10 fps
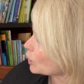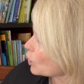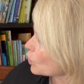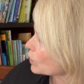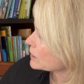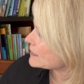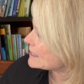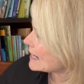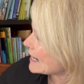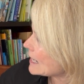or
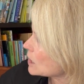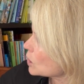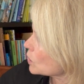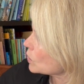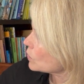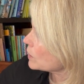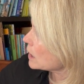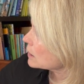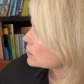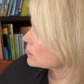
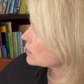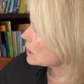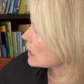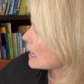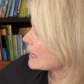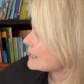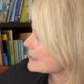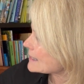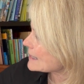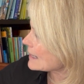down a
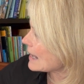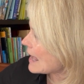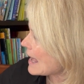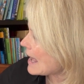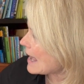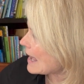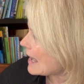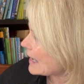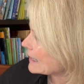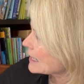
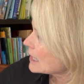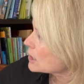slide.